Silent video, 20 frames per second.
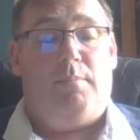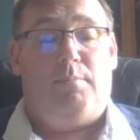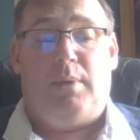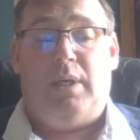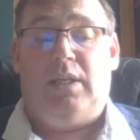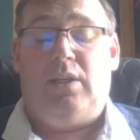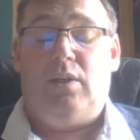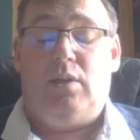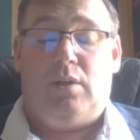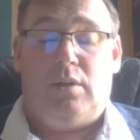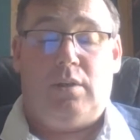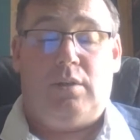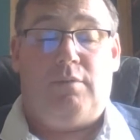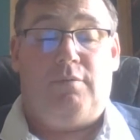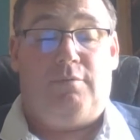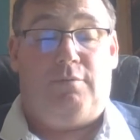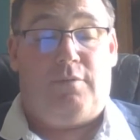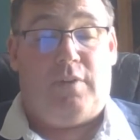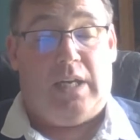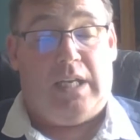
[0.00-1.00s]
been young
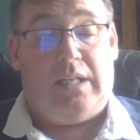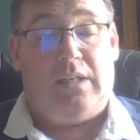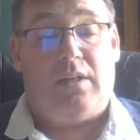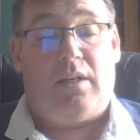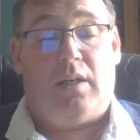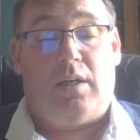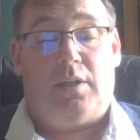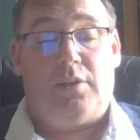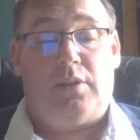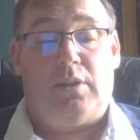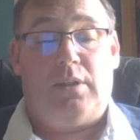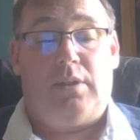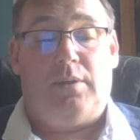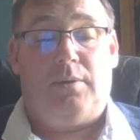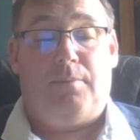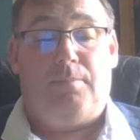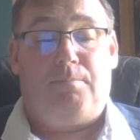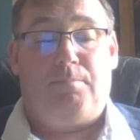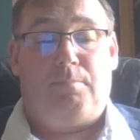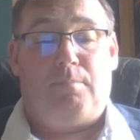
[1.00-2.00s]
and faint-hearted.
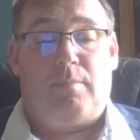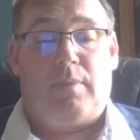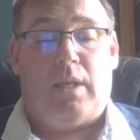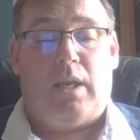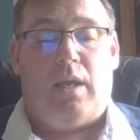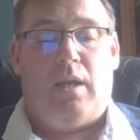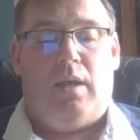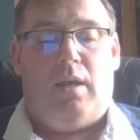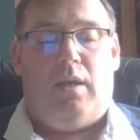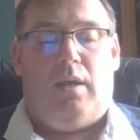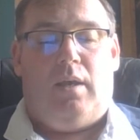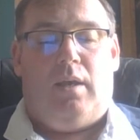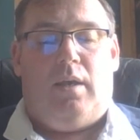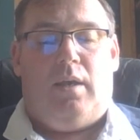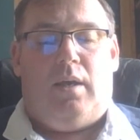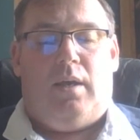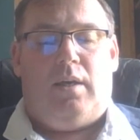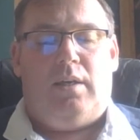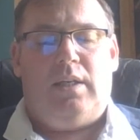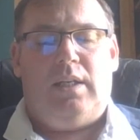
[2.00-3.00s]

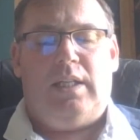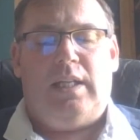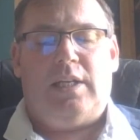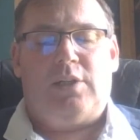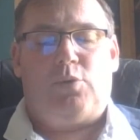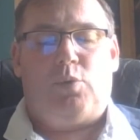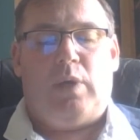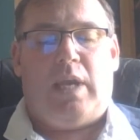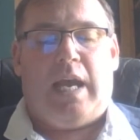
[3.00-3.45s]
And at last we